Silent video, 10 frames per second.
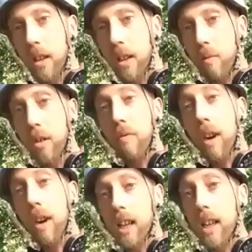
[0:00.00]
with the
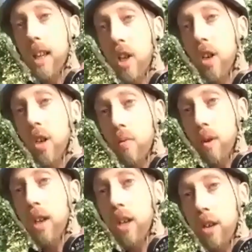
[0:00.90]
right conditions, we
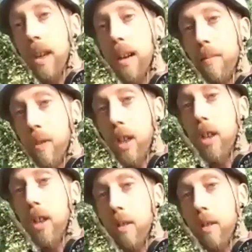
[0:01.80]
can do it and we can
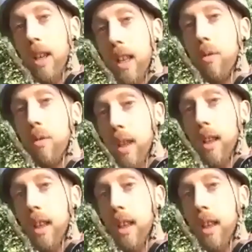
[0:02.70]
do it really quickly.